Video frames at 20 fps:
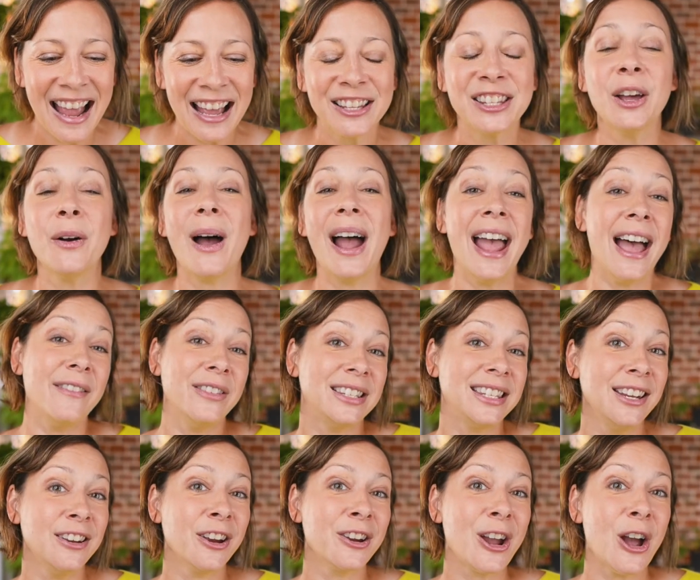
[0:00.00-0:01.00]
So I have a
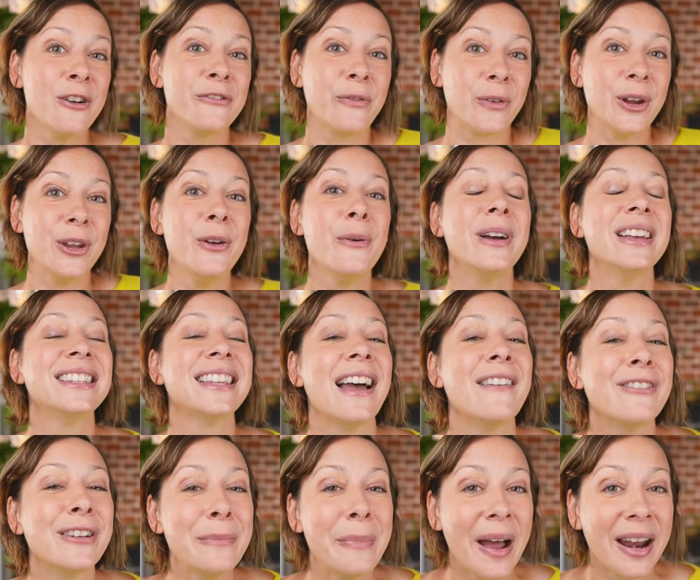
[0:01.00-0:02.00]
secret code for you. Is
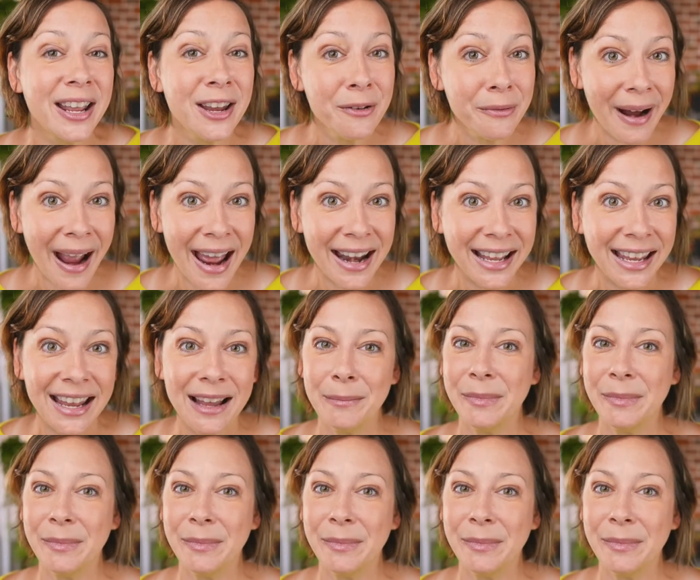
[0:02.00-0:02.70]
everybody ready?